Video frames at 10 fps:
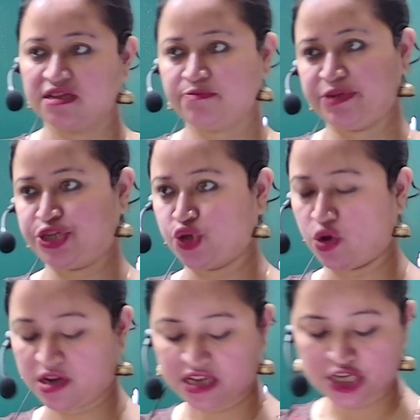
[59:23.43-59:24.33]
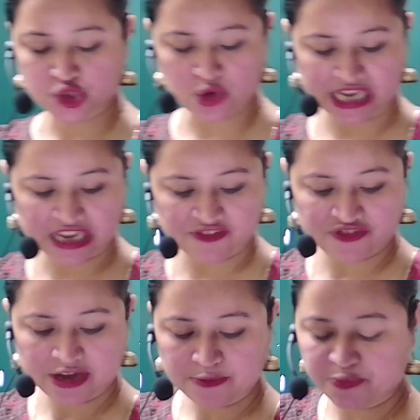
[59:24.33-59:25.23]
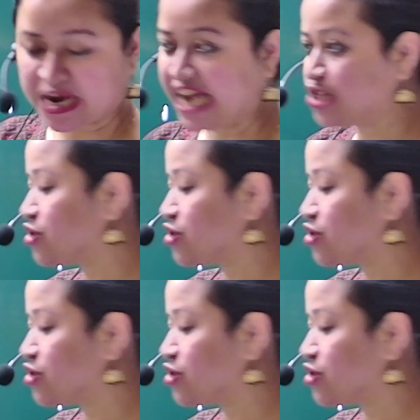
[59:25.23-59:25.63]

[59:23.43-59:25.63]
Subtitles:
petrol. So if price